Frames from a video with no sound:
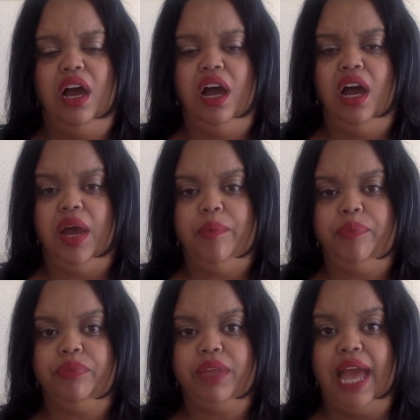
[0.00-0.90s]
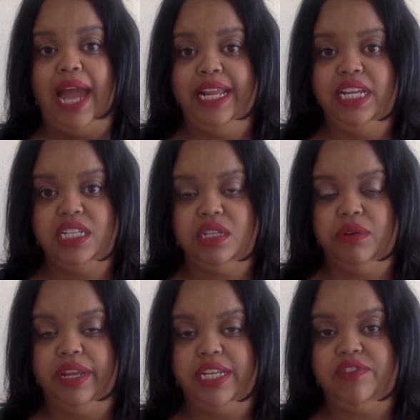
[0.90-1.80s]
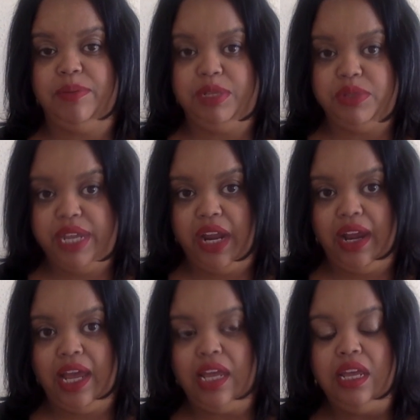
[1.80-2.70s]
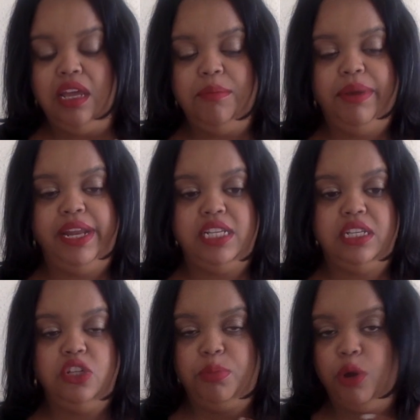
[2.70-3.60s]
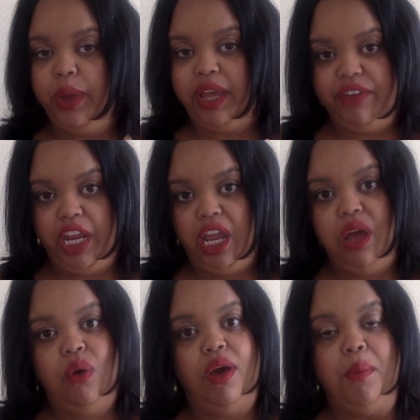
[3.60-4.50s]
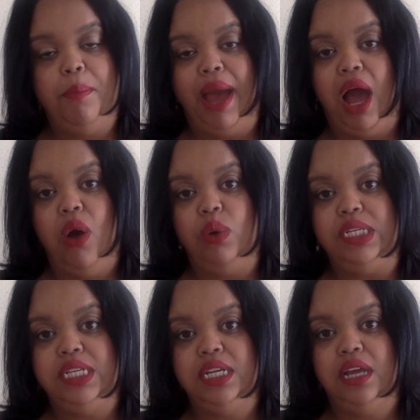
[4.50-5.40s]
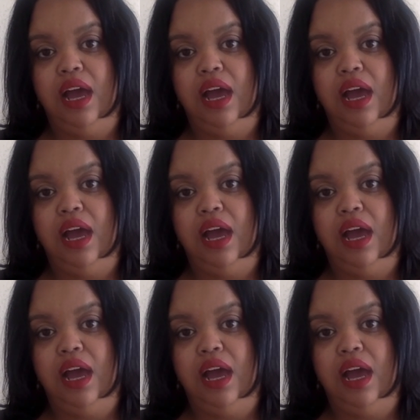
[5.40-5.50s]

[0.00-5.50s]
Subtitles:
I didn't do it. It's from doTERRA, but it's a super quick video about